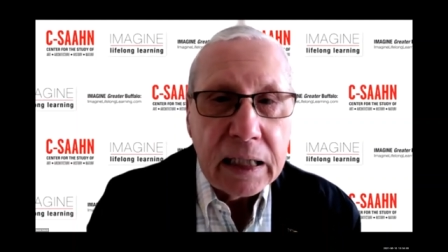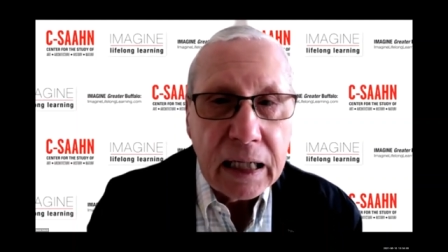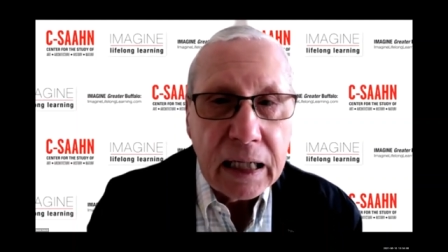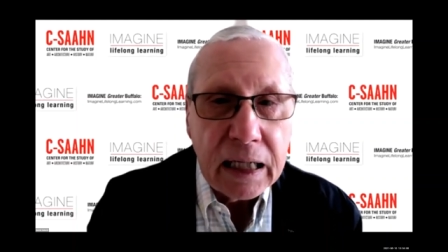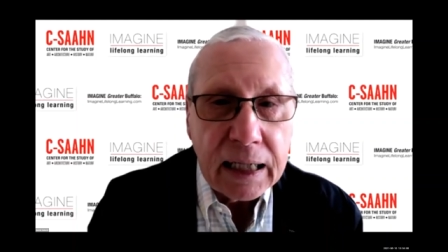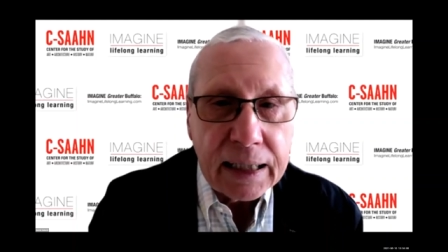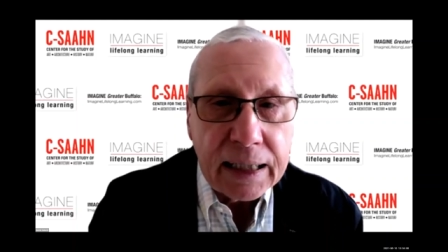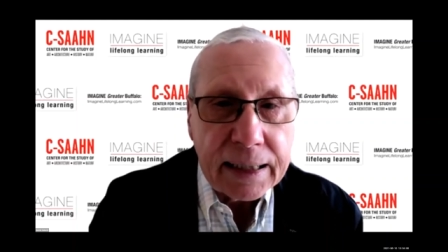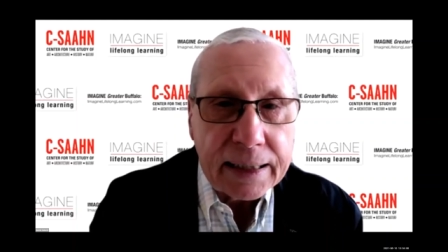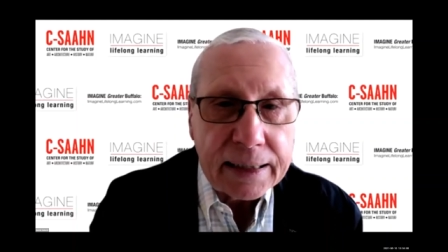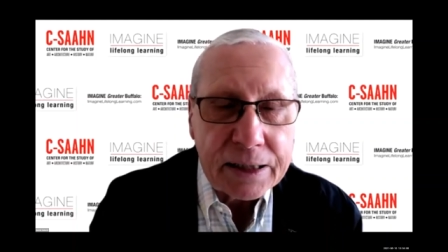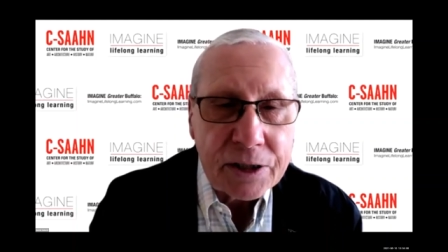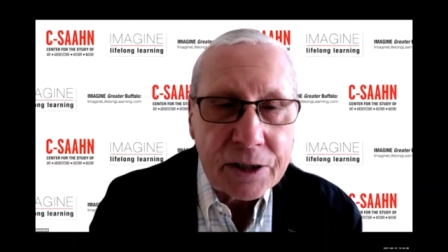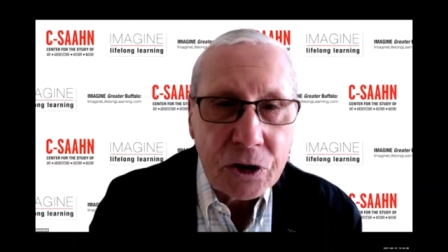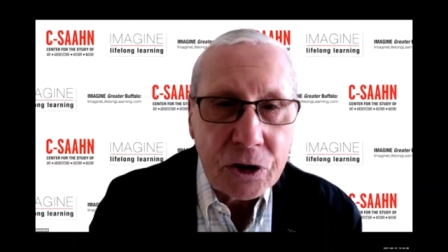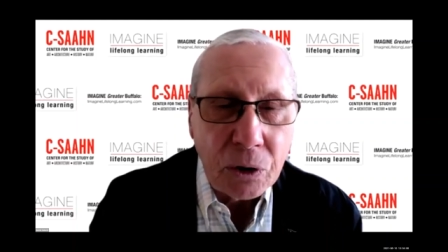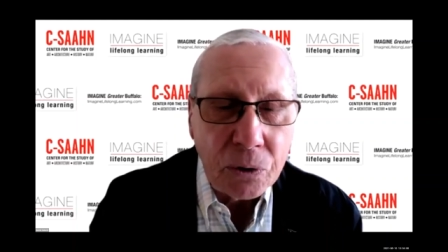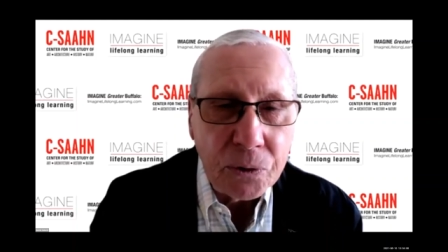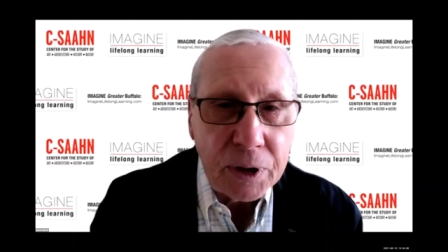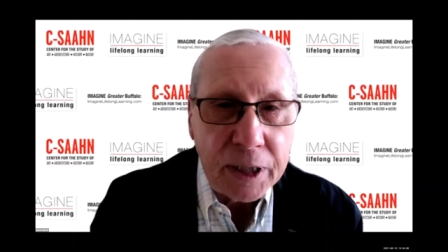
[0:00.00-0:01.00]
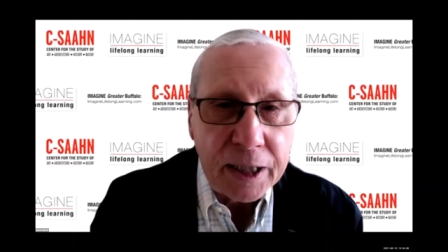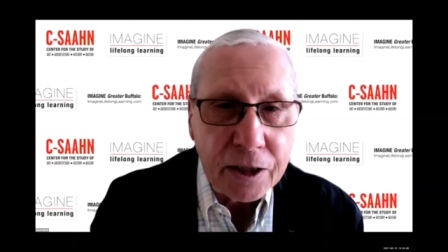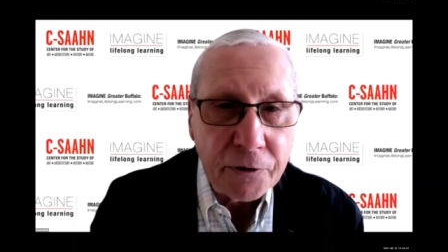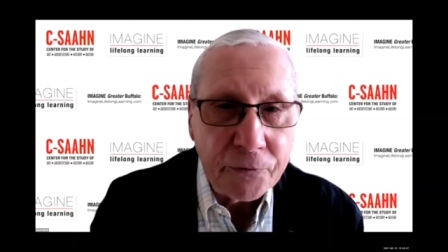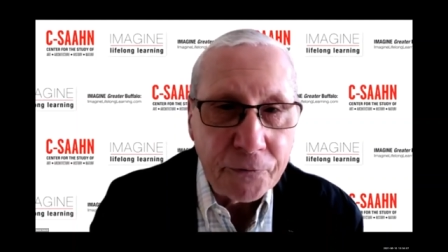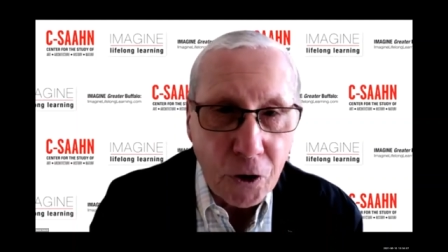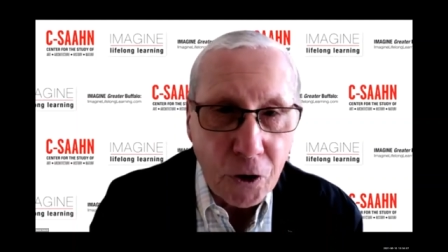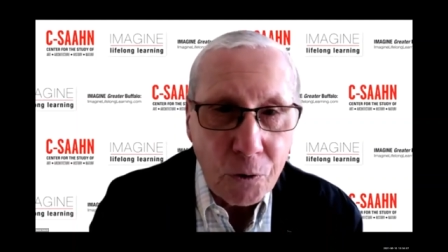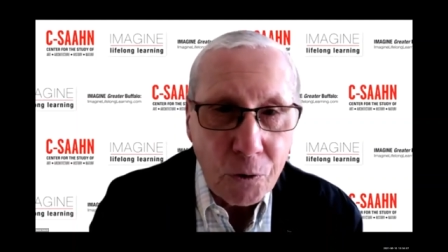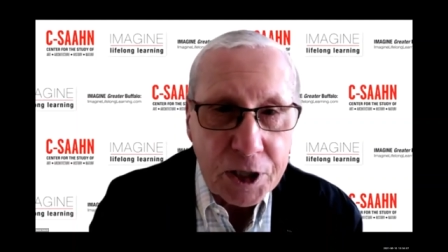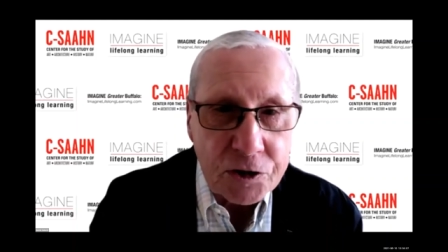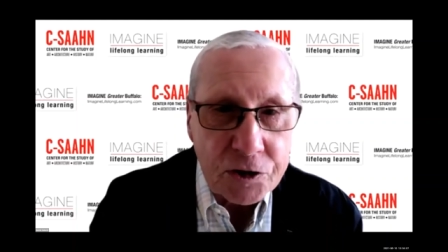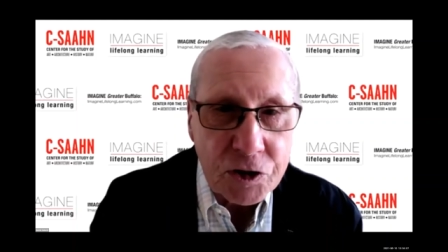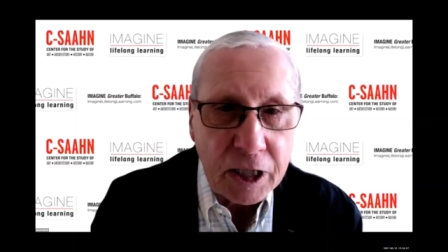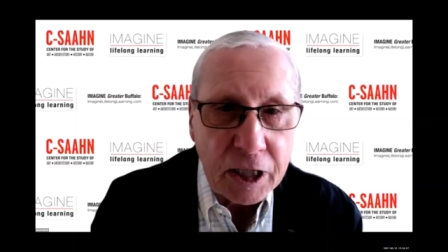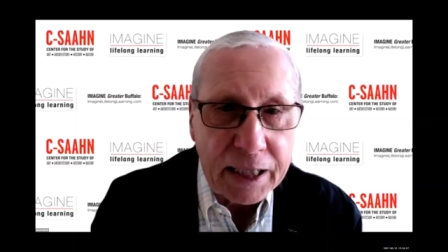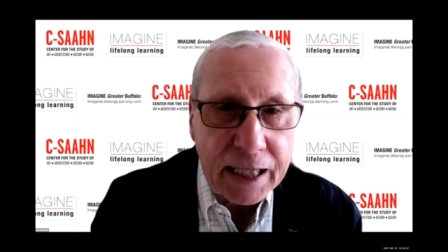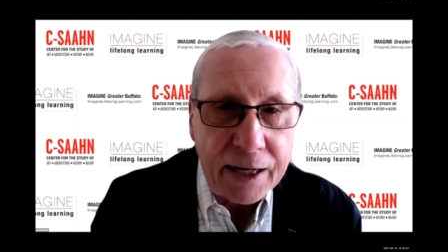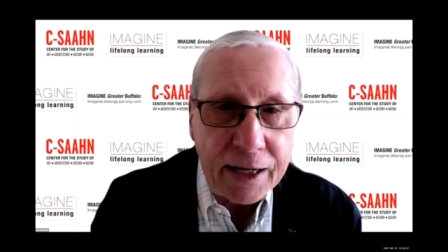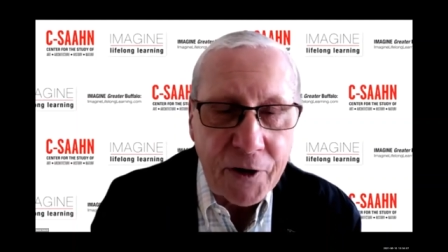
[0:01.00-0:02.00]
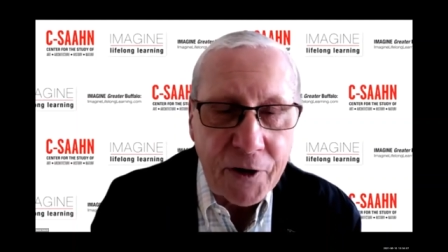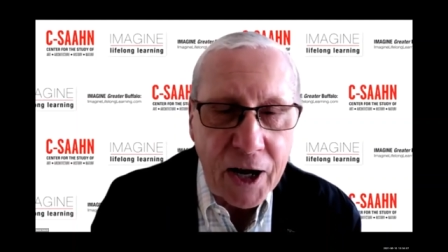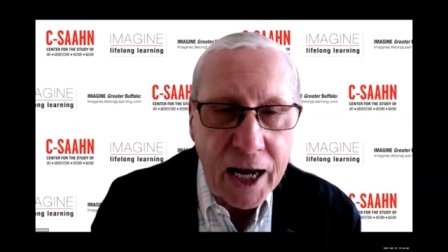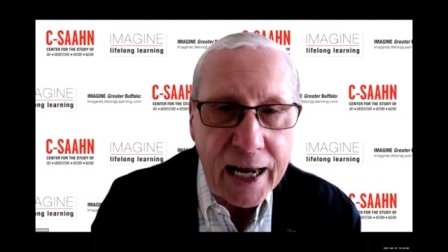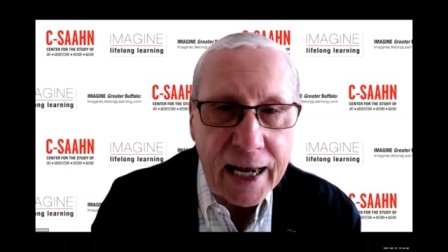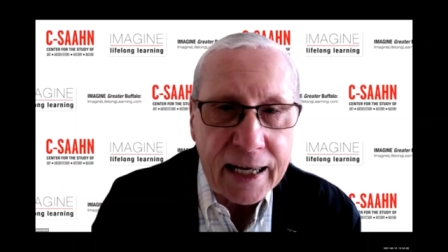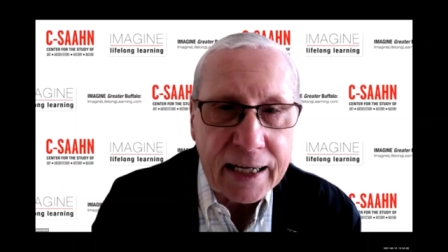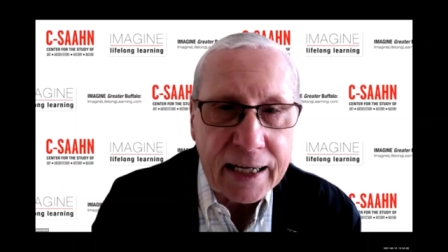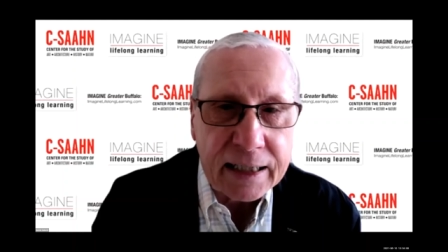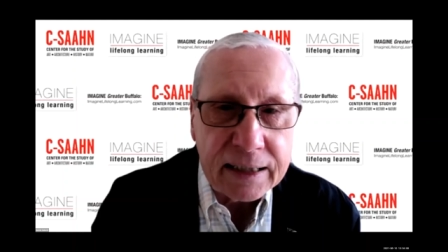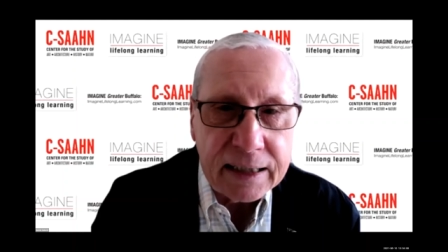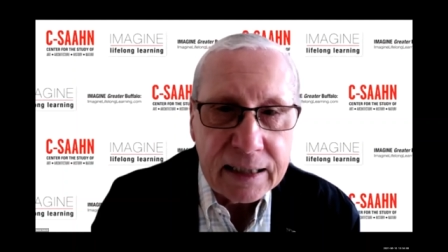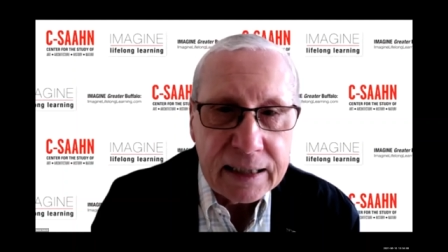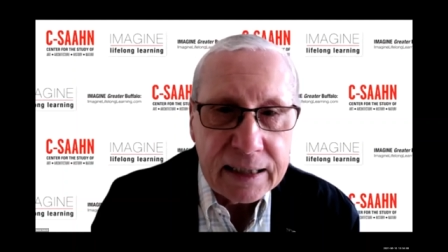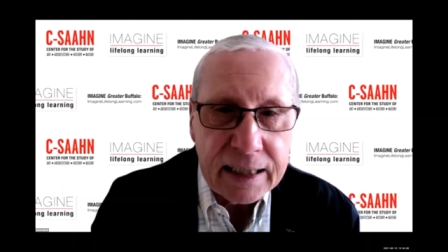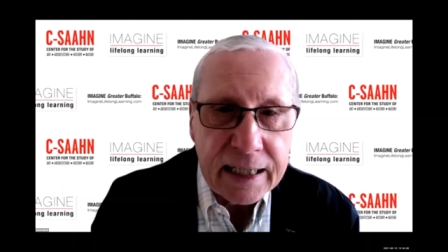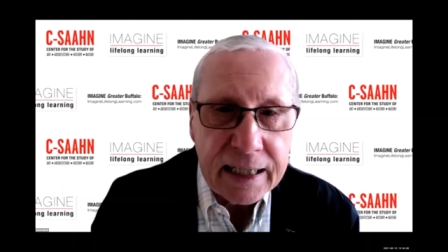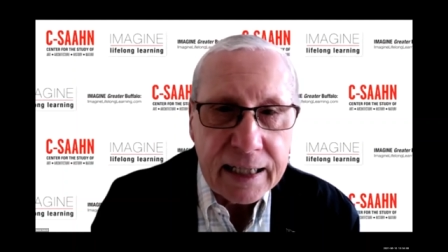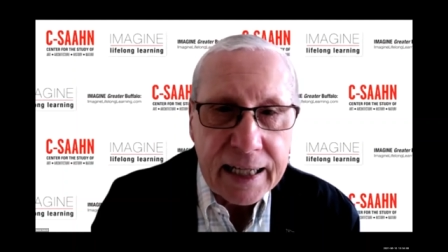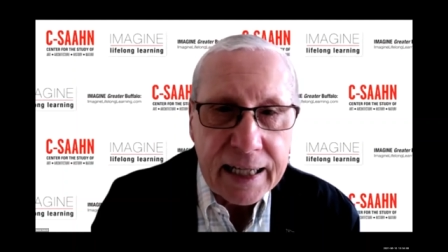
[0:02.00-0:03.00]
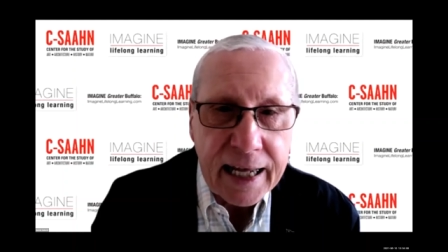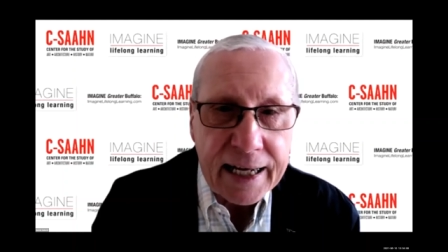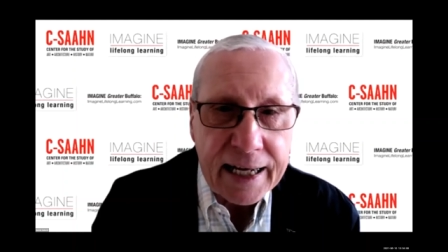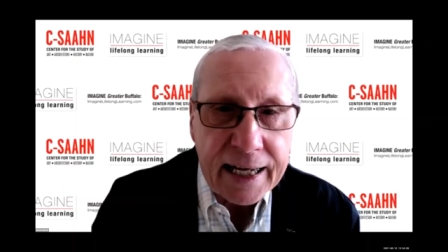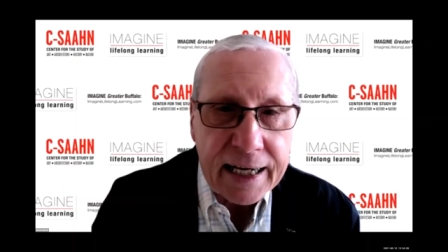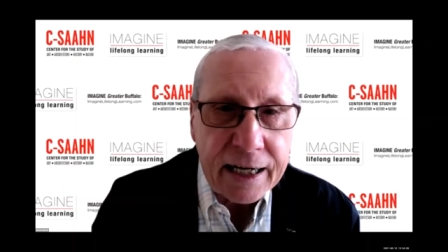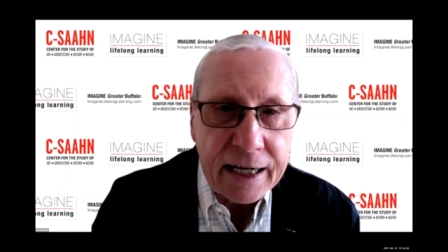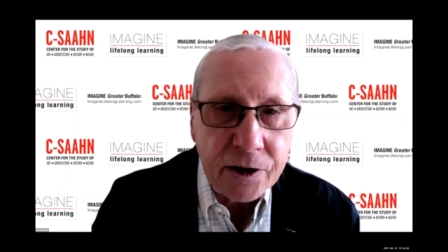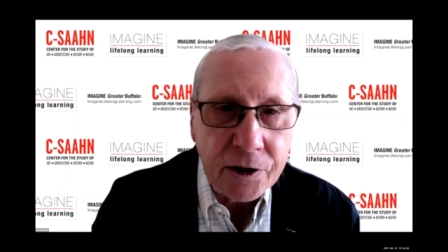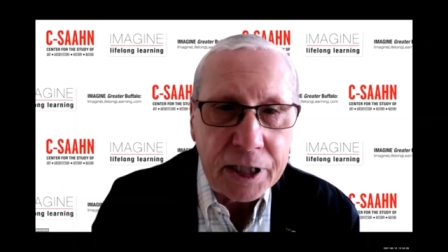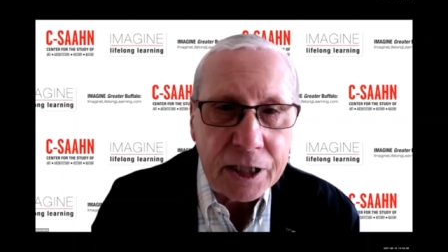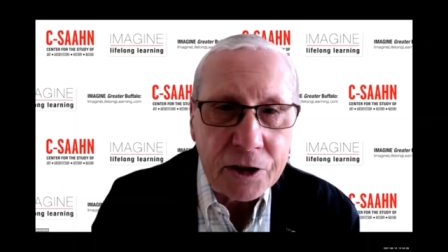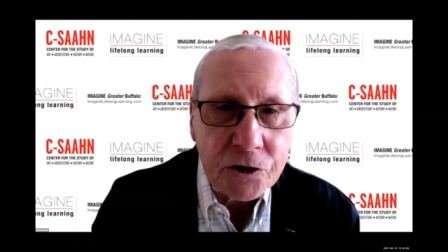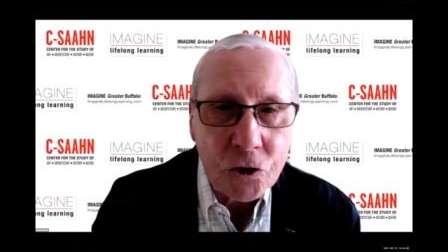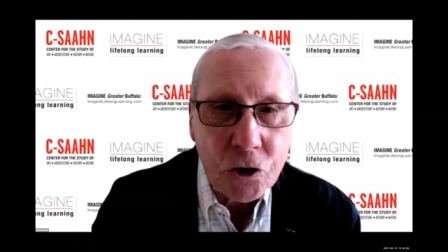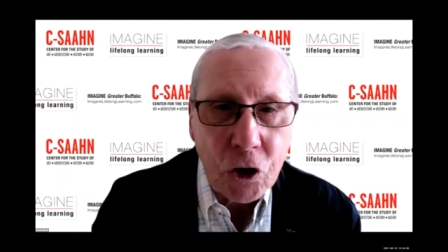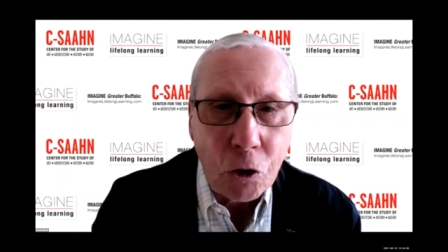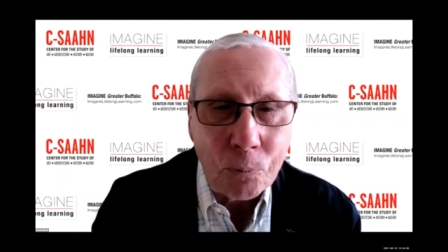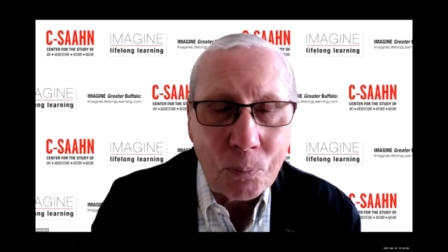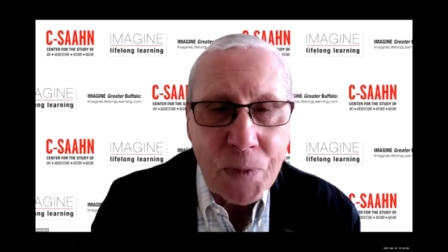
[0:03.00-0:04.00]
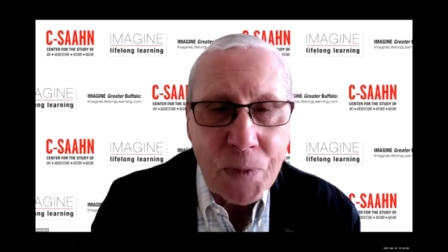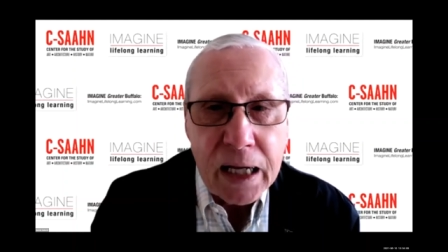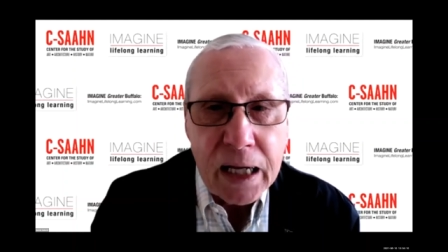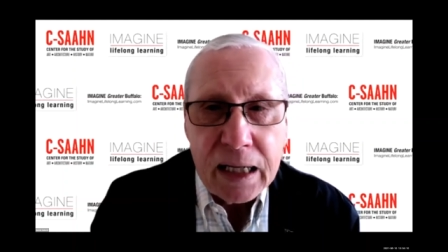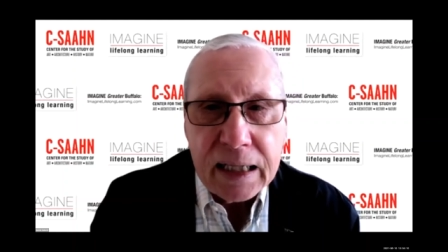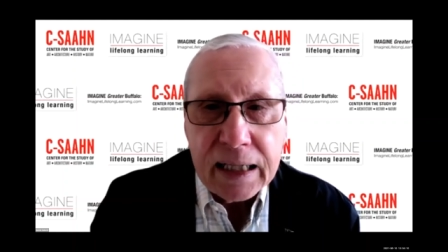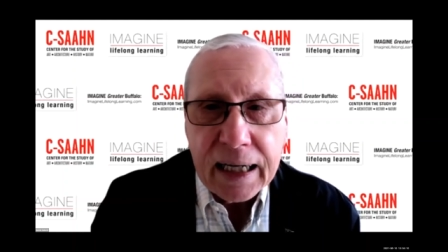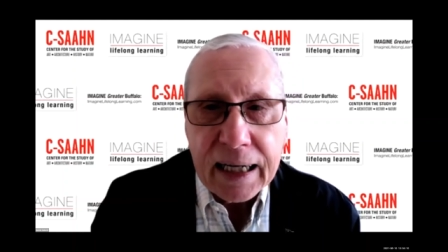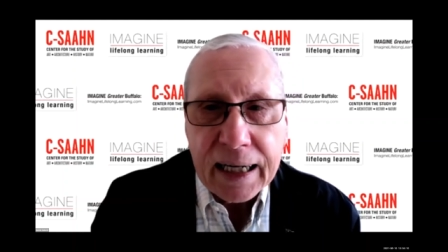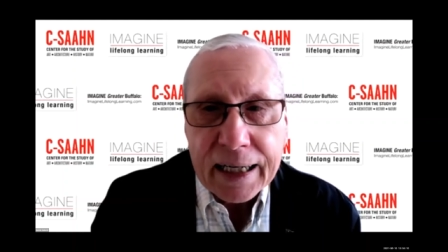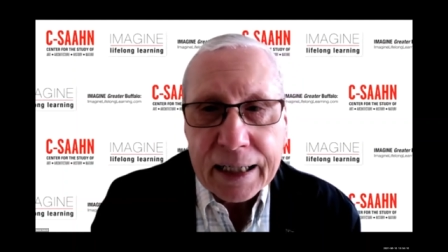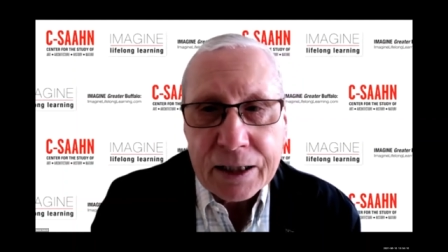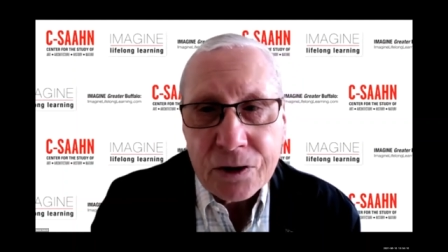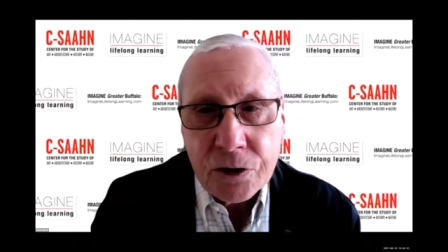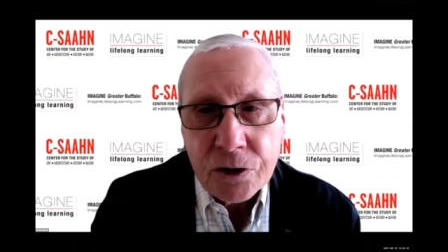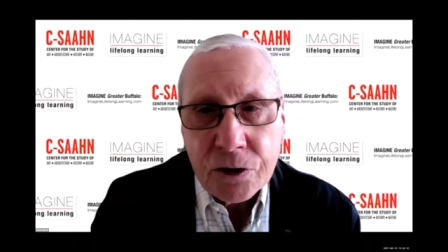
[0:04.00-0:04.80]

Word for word: Uh, so, and the focus that they've had in that area. So, uh,